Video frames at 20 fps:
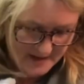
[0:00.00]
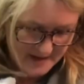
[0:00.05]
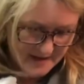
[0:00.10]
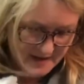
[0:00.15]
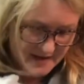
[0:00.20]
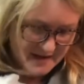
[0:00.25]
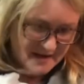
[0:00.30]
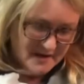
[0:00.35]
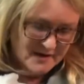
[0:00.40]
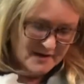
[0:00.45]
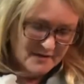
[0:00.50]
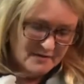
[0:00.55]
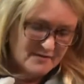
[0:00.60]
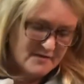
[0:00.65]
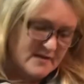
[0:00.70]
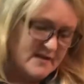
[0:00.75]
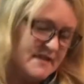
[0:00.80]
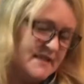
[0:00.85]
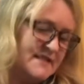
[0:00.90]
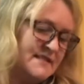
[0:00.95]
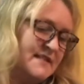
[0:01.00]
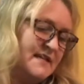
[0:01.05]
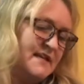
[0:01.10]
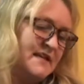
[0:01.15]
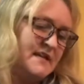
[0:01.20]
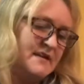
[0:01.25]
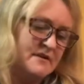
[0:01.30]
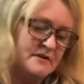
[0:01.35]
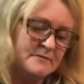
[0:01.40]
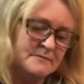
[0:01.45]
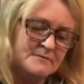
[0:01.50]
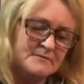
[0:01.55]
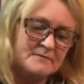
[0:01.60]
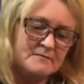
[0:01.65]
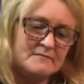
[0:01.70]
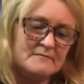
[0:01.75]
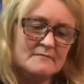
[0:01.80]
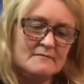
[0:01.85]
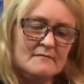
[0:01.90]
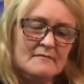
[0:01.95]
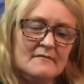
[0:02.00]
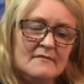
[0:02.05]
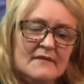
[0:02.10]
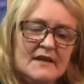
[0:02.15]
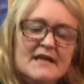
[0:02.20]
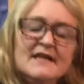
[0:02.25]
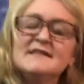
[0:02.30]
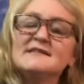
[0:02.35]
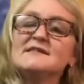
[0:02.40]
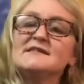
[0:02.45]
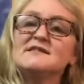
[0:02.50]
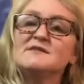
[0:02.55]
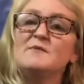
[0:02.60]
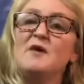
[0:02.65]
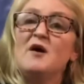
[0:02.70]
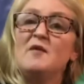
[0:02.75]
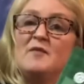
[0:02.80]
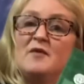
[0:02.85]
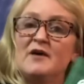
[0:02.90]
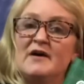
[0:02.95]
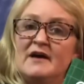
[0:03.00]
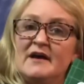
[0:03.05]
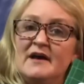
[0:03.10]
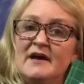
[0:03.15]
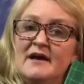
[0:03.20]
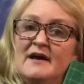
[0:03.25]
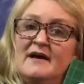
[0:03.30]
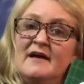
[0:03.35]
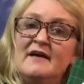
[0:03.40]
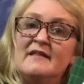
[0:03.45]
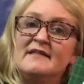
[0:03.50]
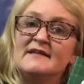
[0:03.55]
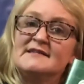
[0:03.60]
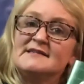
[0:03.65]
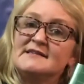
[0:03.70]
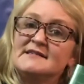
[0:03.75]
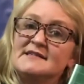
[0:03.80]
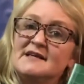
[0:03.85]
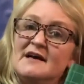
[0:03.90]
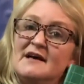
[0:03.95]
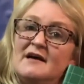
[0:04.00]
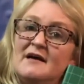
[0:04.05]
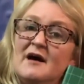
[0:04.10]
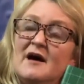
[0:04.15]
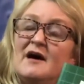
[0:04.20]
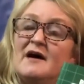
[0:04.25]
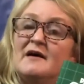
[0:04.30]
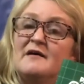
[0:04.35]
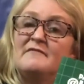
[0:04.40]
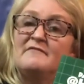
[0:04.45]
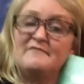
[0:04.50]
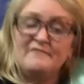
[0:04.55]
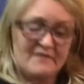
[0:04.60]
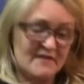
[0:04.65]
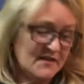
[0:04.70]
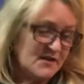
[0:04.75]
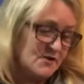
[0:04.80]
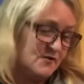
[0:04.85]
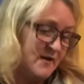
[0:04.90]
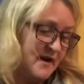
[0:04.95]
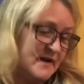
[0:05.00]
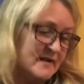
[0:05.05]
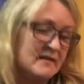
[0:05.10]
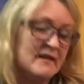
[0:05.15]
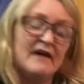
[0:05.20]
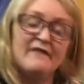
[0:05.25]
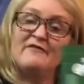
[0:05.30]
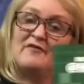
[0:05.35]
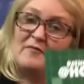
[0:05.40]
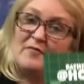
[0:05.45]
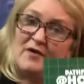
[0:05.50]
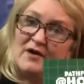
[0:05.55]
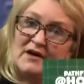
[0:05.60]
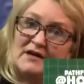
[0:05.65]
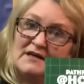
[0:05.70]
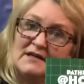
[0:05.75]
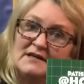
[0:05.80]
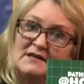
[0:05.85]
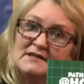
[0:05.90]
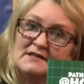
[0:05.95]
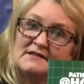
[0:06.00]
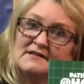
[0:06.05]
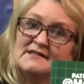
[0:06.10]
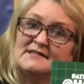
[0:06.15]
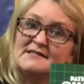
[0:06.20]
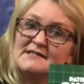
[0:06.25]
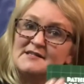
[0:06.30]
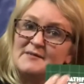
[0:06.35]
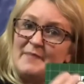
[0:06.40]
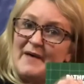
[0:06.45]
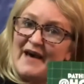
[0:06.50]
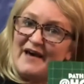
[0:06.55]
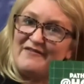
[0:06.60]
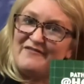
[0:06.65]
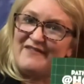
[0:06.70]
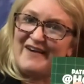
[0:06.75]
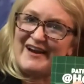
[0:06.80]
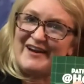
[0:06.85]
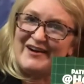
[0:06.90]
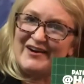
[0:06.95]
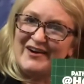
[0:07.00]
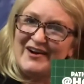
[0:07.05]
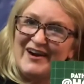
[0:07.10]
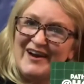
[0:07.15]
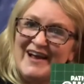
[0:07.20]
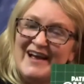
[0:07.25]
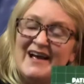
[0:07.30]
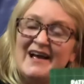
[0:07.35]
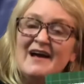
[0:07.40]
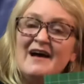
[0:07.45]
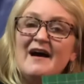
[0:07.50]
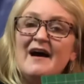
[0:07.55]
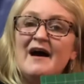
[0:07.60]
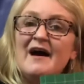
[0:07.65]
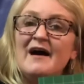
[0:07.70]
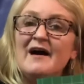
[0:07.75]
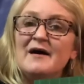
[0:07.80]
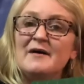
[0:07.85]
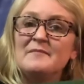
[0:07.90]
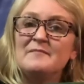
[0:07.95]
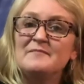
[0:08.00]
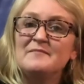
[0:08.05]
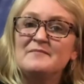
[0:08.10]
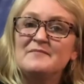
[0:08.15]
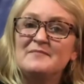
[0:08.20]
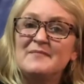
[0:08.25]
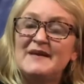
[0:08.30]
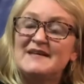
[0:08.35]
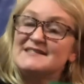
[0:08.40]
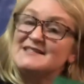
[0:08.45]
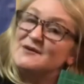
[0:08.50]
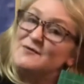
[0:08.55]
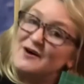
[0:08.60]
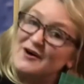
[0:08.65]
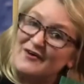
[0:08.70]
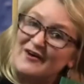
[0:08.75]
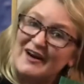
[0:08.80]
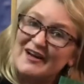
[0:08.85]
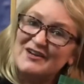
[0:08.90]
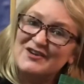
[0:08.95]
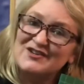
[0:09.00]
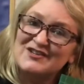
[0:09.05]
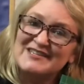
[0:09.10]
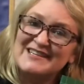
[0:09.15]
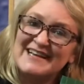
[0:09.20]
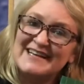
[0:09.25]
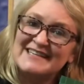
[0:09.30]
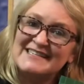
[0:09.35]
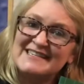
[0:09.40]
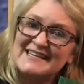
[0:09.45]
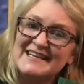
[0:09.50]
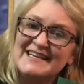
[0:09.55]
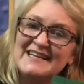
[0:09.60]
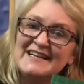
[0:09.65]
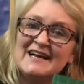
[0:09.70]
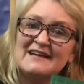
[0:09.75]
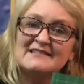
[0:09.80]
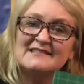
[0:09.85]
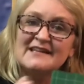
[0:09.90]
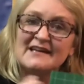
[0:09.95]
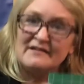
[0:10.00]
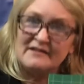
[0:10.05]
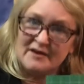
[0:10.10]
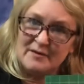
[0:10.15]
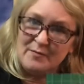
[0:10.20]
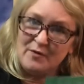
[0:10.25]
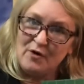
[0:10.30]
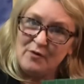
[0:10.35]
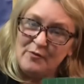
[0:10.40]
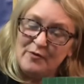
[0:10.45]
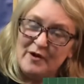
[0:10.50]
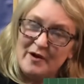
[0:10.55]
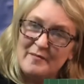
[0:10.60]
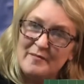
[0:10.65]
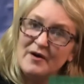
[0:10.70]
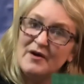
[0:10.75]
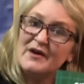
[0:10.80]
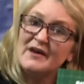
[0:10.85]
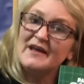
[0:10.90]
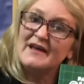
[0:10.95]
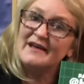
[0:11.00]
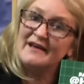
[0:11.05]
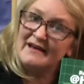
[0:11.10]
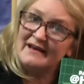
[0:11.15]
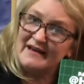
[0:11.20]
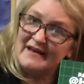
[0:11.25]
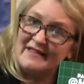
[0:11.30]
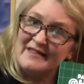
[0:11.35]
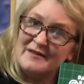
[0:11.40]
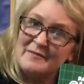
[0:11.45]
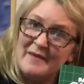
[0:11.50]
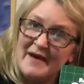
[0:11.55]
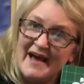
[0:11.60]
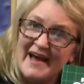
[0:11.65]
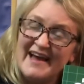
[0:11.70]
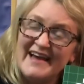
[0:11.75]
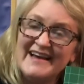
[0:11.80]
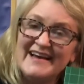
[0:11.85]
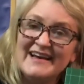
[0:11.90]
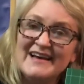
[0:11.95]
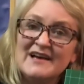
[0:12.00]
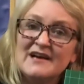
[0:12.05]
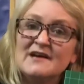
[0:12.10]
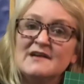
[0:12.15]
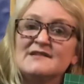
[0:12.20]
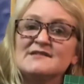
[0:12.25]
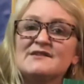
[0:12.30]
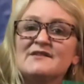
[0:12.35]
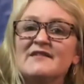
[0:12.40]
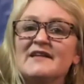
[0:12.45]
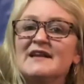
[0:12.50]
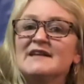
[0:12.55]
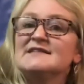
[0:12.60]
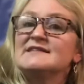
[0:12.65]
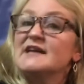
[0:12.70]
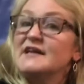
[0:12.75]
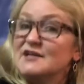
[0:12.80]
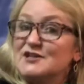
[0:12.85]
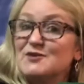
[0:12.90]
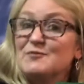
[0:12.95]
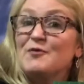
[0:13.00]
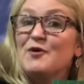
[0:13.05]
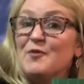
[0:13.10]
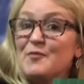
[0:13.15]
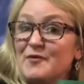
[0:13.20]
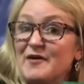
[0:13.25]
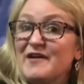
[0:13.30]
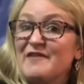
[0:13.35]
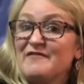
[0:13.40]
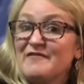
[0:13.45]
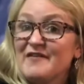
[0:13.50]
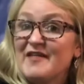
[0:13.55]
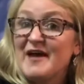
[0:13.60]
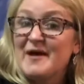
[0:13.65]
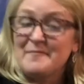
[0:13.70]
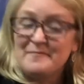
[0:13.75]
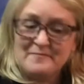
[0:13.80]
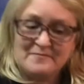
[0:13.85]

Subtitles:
Another thing that's in here is a small book. This is a fifth grade level book. This is the Pathfinder. Based on what grade your son is in, I'll send the appropriate book in the bag so that it's age appropriate for them.